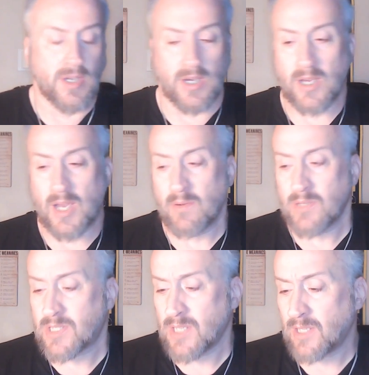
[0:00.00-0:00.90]
I would
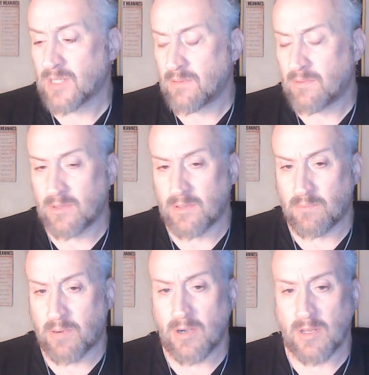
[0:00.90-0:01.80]
say that
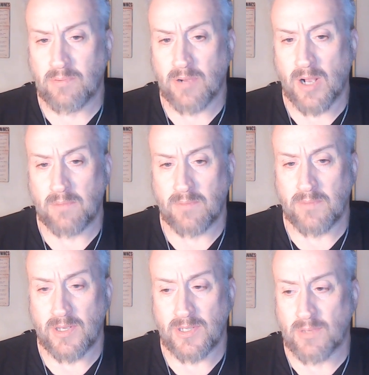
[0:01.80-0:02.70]
part of the problem
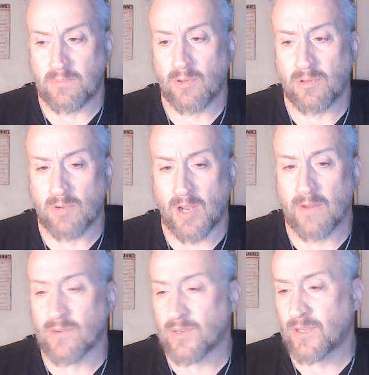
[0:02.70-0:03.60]
is they're both
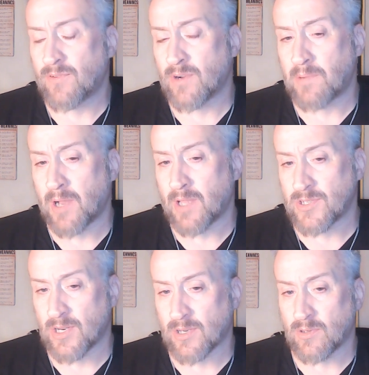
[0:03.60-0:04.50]
writing for different
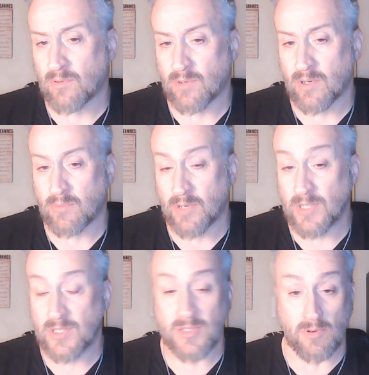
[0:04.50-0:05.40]
apologetical
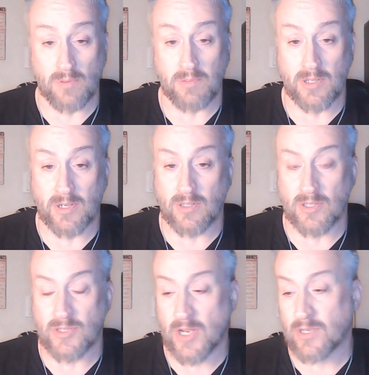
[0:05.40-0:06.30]
reasons or political
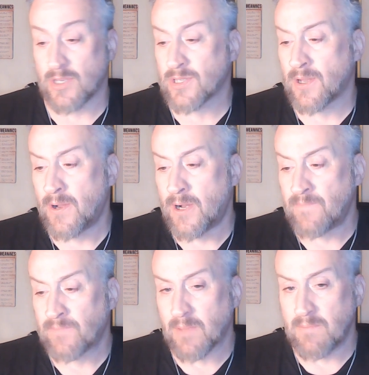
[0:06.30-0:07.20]
agendas.
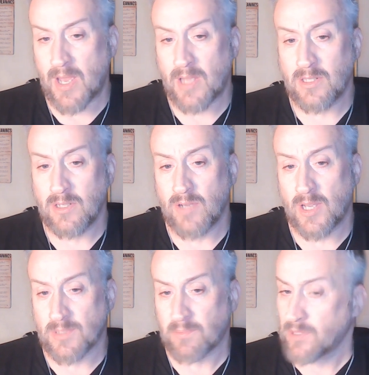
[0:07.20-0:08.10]
Matthew
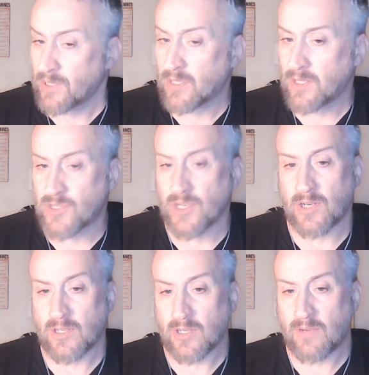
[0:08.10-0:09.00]
has a political
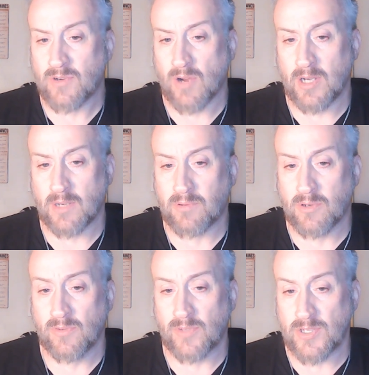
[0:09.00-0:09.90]
agenda of trying to
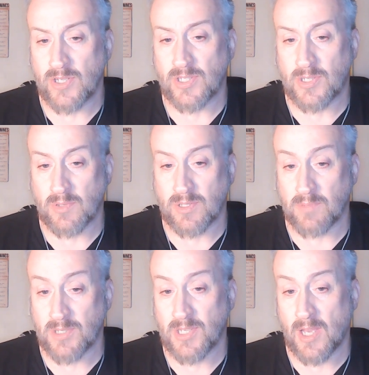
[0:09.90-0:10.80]
prove that Jesus was the
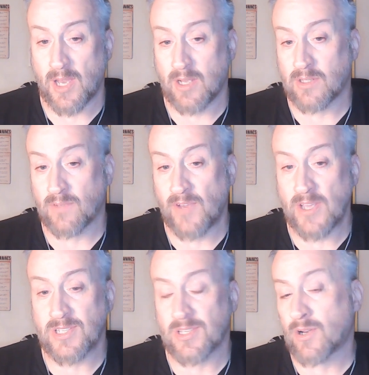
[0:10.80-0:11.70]
Messiah in the
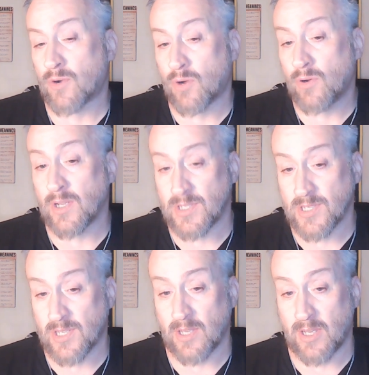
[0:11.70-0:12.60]
face of the
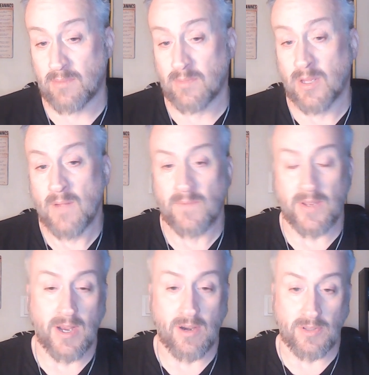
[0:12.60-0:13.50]
Herodians' claim
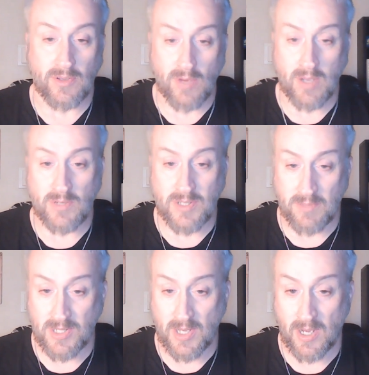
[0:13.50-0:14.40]
that Herod the Great was the
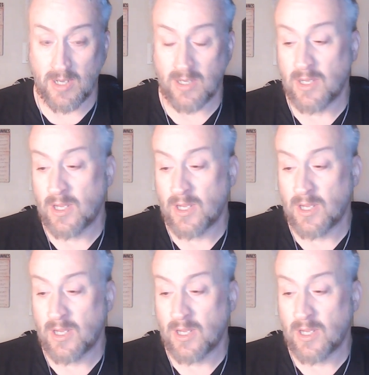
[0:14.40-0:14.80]
Messiah.